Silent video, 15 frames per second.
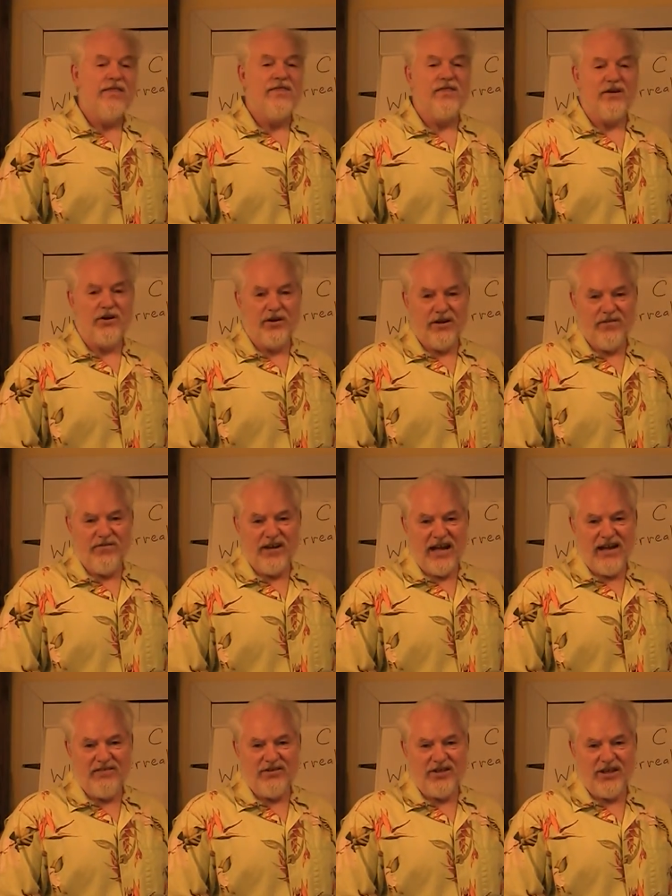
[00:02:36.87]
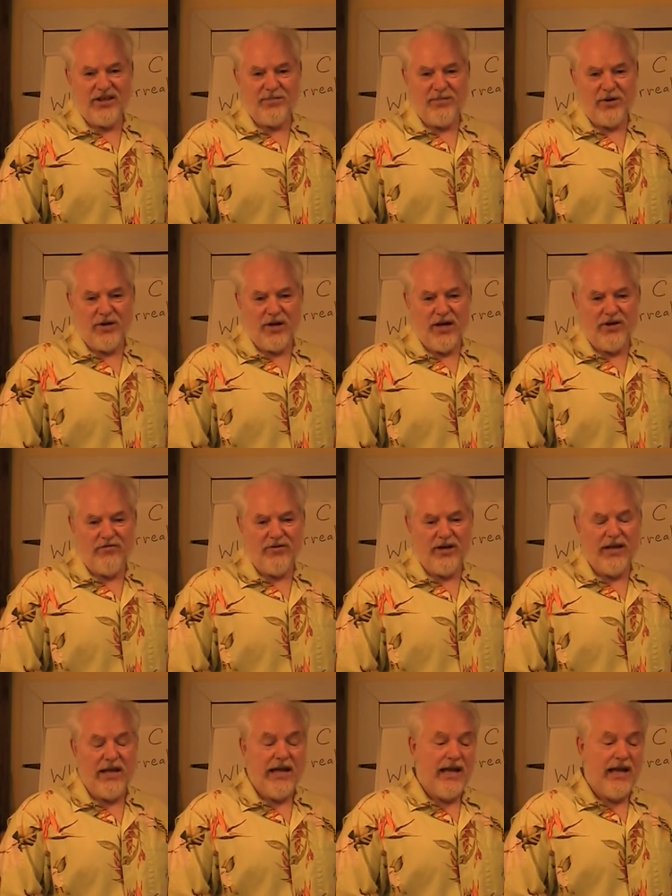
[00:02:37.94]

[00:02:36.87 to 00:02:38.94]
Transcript: 35 cents per $100.